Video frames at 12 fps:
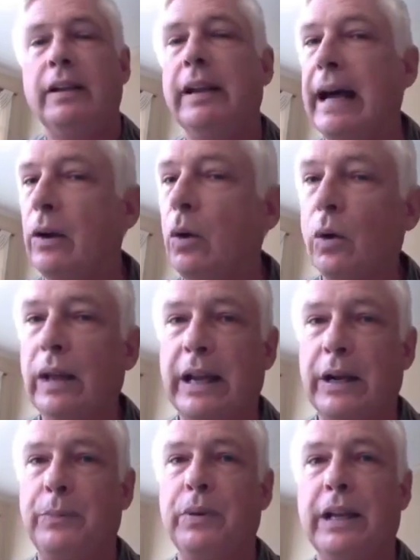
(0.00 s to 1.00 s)
Not a whole
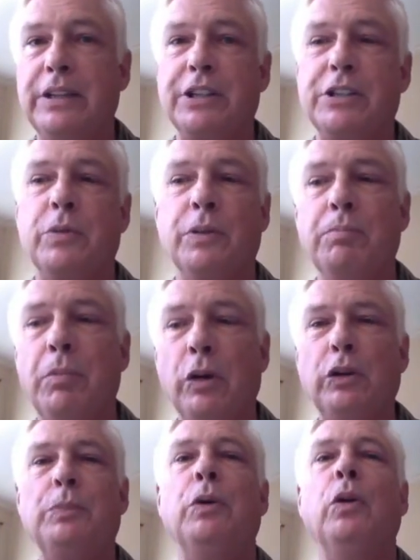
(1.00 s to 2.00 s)
lot of places with
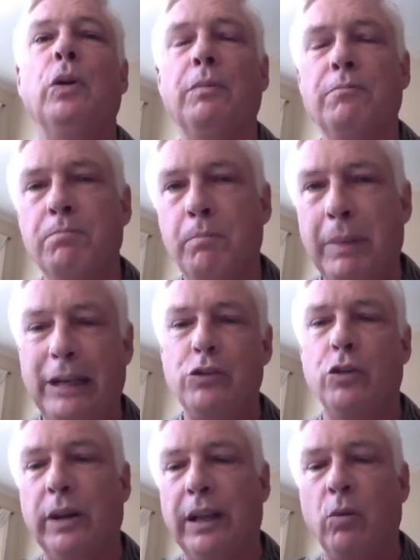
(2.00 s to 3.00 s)
multiple
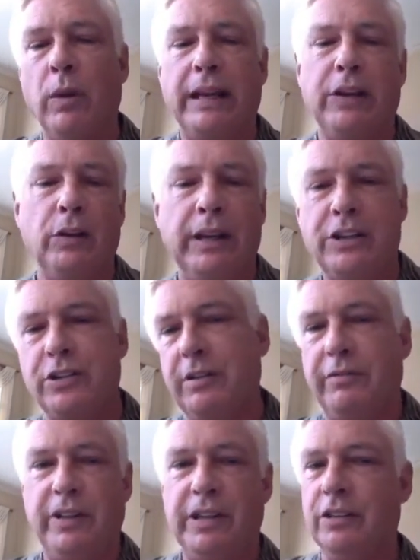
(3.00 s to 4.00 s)
major league
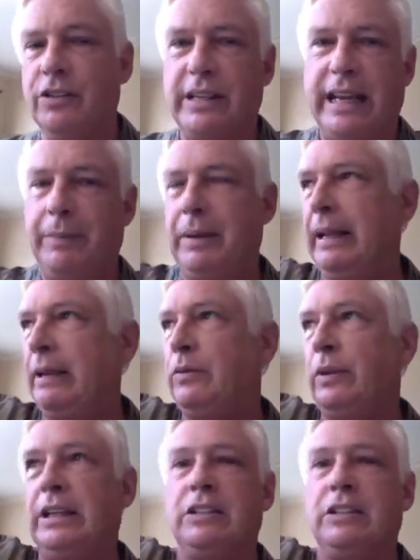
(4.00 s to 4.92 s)
regulation fields. It can't be like one of